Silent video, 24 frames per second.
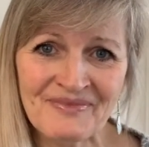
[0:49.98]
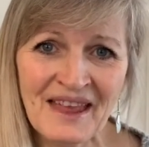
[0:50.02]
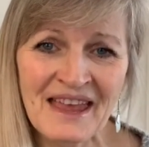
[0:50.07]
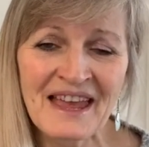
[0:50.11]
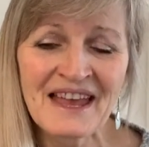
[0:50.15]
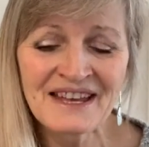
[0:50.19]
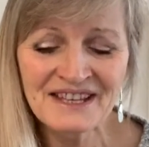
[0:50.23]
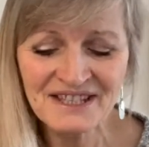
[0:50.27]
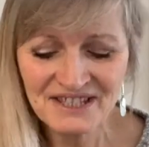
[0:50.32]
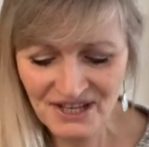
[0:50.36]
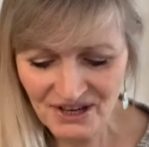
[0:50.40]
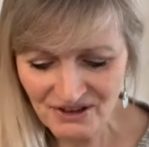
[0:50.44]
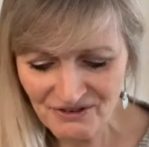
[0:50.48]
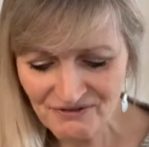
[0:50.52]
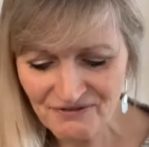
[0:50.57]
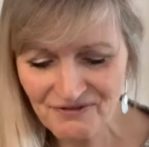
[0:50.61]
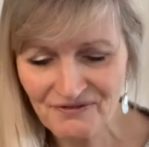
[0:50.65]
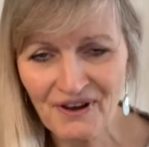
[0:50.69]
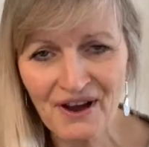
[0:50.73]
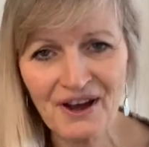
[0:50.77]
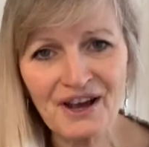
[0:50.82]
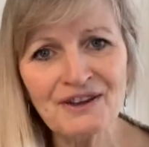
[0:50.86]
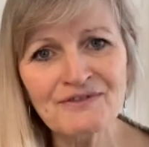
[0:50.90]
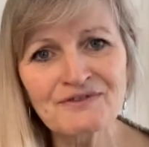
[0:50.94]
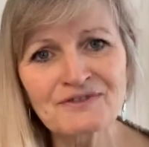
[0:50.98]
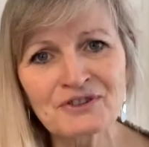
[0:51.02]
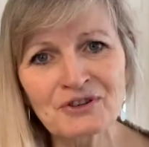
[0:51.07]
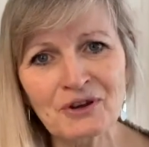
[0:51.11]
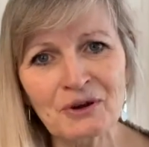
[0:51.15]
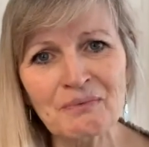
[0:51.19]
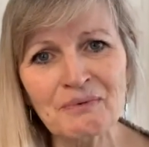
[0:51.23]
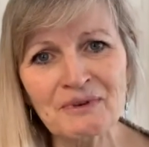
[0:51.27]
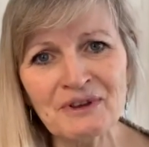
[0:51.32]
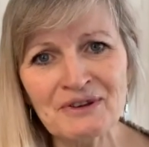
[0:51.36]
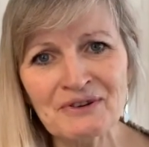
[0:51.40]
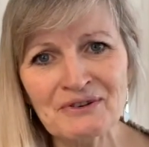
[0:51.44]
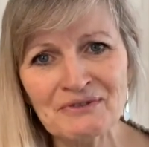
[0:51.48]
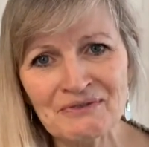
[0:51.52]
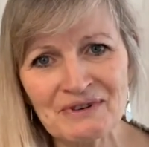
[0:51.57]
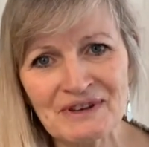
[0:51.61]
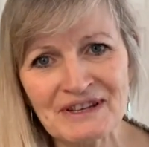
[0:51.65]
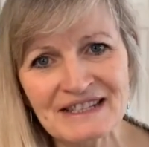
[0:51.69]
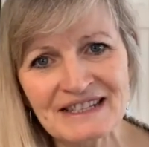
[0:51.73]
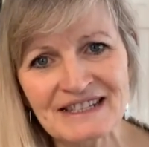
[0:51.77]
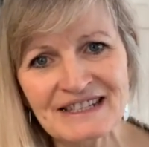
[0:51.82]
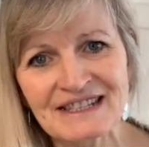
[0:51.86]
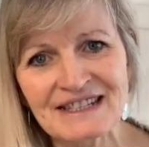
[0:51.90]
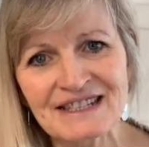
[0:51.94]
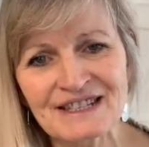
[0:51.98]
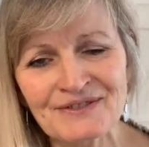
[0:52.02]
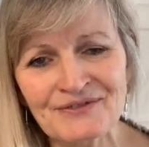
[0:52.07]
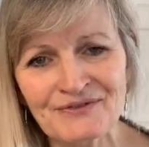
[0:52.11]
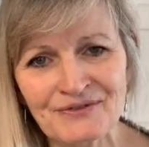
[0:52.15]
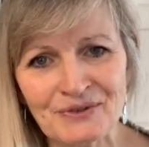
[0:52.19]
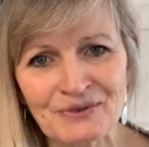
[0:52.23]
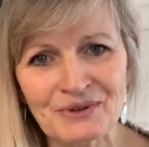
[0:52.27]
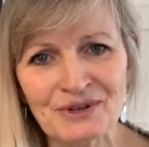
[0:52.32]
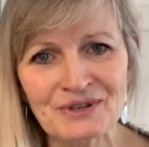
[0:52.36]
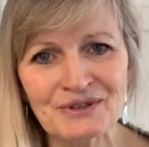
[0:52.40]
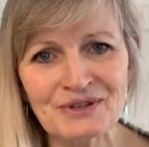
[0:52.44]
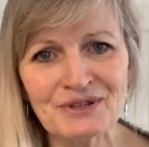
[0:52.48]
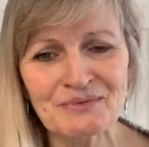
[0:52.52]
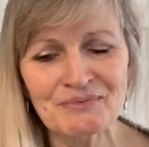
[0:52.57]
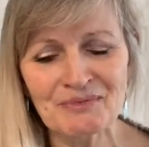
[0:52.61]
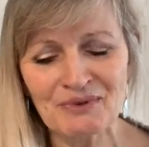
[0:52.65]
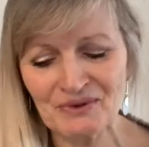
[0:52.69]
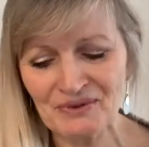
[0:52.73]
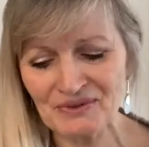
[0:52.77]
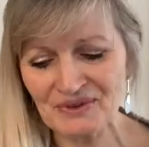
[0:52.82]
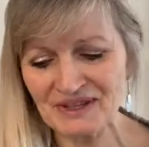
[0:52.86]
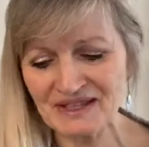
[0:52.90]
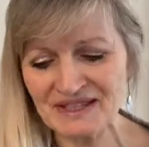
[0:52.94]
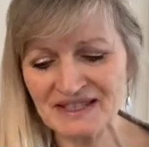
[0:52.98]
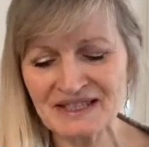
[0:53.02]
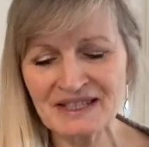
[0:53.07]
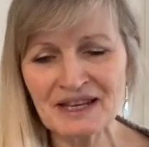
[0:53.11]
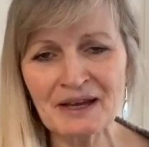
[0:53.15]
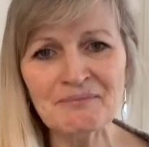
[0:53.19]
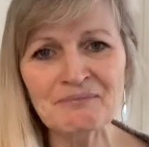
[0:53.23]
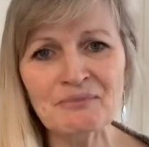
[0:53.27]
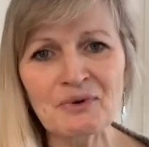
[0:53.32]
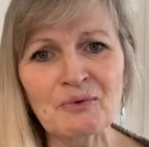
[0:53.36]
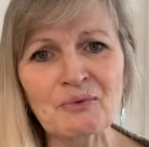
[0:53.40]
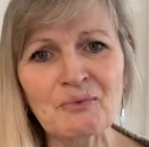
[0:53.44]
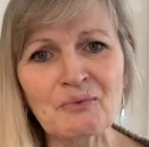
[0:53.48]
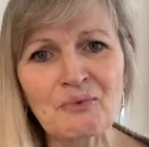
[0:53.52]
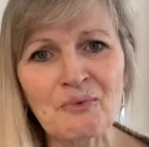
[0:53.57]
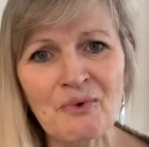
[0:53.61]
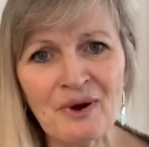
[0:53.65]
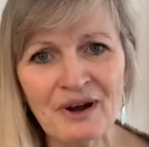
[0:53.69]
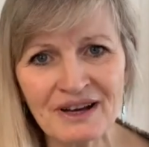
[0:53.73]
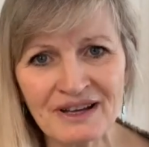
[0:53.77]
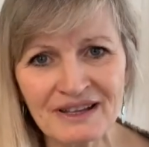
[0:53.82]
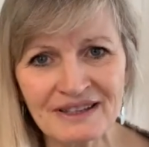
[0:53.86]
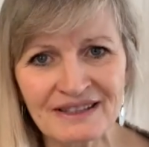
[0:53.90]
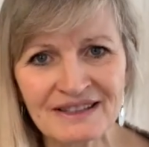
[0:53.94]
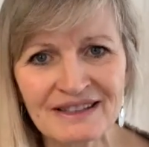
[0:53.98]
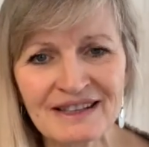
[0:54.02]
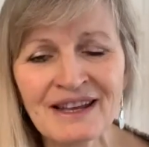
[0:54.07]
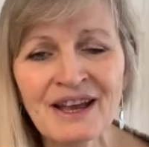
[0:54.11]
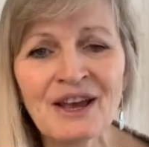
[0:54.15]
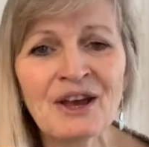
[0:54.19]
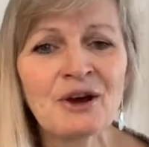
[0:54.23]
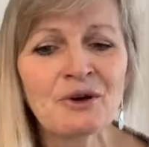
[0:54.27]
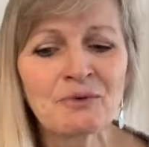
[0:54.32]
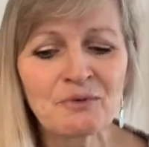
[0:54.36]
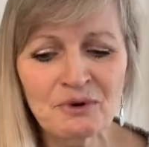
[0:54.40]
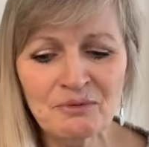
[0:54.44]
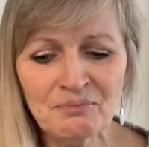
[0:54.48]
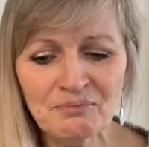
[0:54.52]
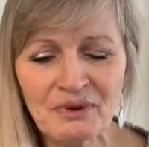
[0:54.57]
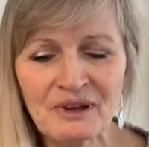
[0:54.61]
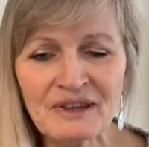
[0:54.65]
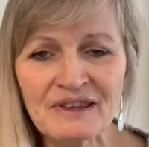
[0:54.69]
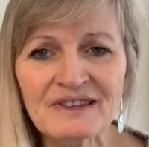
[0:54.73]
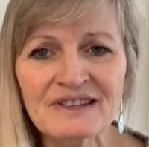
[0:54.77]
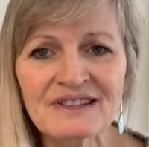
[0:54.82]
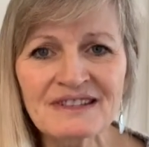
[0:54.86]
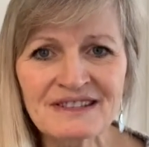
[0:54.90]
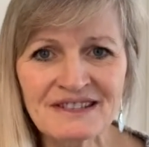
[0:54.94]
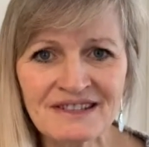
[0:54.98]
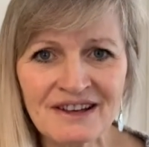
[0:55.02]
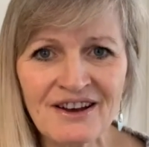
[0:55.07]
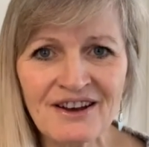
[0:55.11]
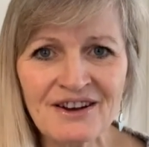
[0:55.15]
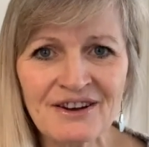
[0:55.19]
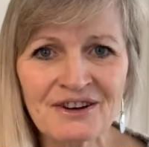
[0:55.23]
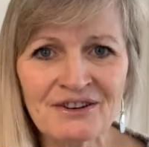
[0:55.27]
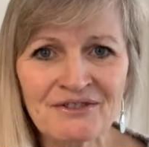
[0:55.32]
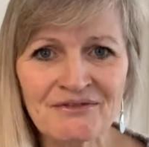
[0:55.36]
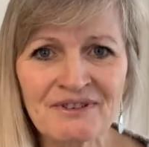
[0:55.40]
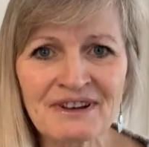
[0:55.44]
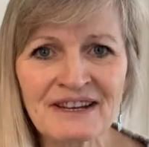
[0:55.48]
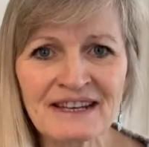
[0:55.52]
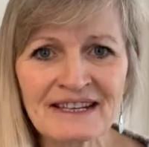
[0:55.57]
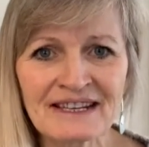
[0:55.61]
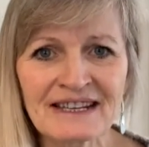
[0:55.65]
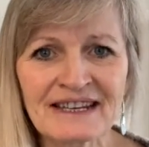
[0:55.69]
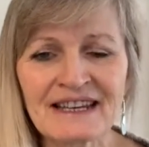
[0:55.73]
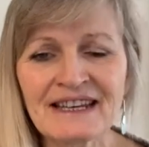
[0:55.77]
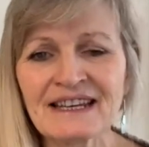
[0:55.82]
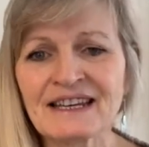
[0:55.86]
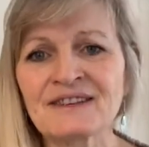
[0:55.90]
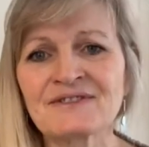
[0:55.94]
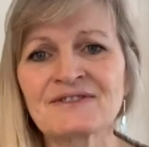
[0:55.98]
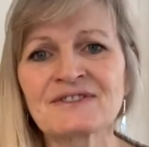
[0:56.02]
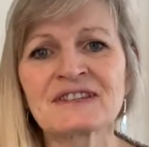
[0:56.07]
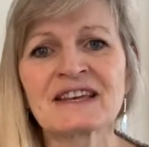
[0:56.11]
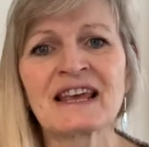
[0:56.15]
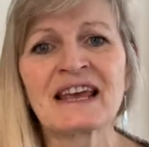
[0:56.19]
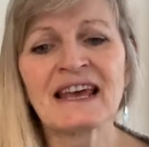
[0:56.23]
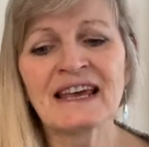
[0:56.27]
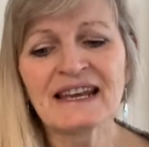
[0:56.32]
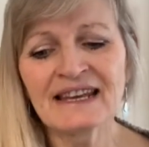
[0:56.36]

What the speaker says: So 5 top ingredients for your smoothies. Number 1 would be the dark green leaves.